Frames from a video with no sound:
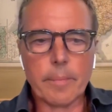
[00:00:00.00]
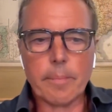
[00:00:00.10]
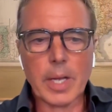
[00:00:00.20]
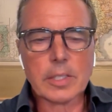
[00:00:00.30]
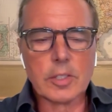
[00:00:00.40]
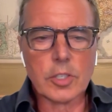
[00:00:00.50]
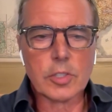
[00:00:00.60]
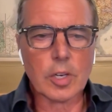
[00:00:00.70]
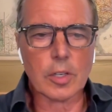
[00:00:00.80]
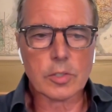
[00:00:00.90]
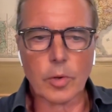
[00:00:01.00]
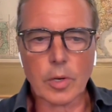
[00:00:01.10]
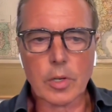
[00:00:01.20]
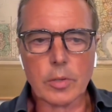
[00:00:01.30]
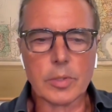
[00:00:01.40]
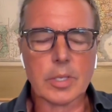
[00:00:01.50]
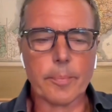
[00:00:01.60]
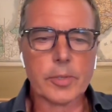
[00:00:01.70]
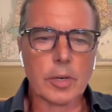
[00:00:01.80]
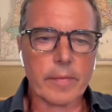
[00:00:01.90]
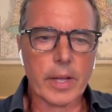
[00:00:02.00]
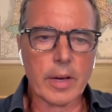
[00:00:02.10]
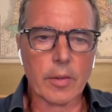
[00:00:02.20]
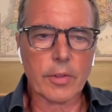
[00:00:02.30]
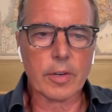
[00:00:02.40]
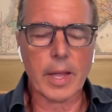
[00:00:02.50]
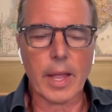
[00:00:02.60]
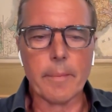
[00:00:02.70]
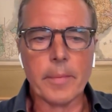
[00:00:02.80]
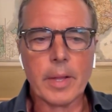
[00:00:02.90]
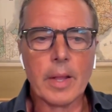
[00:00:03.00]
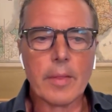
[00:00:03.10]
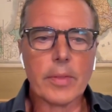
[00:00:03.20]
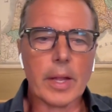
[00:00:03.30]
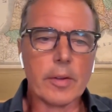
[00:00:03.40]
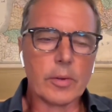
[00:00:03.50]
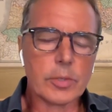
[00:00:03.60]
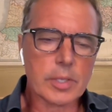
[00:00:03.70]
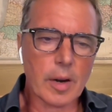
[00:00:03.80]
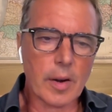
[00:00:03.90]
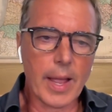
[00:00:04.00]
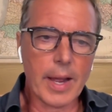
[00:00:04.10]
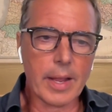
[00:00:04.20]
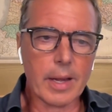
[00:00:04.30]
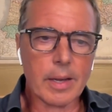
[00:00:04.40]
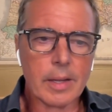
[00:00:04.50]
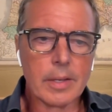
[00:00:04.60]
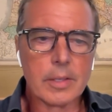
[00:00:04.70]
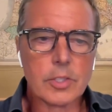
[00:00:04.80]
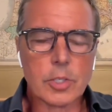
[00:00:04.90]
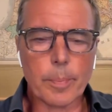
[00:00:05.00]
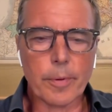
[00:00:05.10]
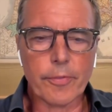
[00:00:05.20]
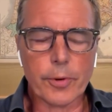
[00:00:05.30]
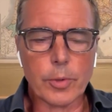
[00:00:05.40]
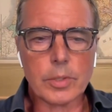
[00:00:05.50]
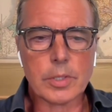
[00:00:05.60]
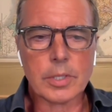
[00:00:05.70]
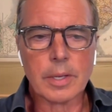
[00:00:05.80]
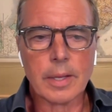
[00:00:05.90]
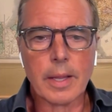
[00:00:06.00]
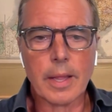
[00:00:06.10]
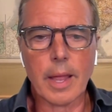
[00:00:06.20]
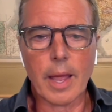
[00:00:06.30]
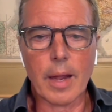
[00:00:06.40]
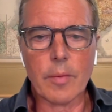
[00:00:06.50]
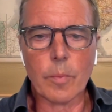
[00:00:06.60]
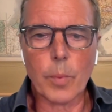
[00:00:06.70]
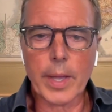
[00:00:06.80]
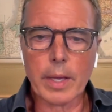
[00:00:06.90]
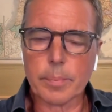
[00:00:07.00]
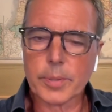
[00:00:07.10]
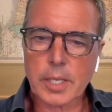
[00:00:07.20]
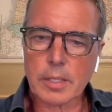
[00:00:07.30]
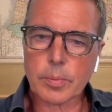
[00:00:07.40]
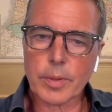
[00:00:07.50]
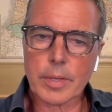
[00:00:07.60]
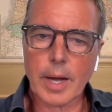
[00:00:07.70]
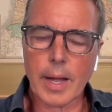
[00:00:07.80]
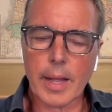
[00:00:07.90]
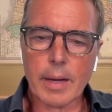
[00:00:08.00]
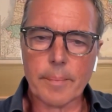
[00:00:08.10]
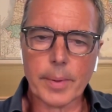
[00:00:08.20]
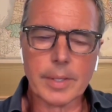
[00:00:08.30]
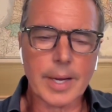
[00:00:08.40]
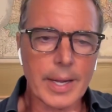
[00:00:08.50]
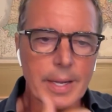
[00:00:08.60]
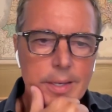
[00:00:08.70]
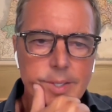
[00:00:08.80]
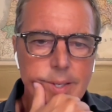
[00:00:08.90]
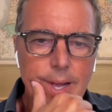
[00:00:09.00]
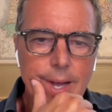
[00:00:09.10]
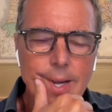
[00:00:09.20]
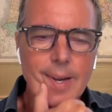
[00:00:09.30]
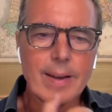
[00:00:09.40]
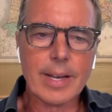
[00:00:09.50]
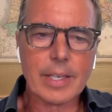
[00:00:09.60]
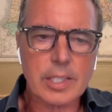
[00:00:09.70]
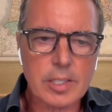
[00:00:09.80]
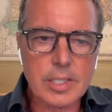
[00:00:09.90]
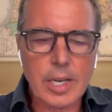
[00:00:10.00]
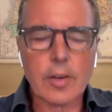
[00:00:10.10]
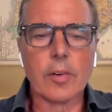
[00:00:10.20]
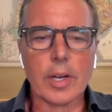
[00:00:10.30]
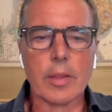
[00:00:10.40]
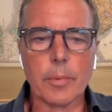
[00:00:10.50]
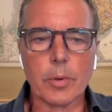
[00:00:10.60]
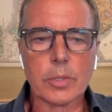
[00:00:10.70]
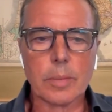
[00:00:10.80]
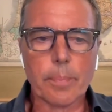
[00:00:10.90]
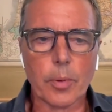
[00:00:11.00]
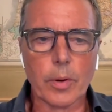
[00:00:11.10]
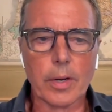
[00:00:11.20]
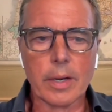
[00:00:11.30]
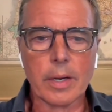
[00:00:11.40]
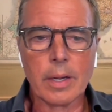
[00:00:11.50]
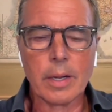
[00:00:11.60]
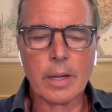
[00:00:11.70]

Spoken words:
messages also include some sort of a health claim. Then you start adding superfoods, and we get obsessed with diet. But diet is not necessarily the most important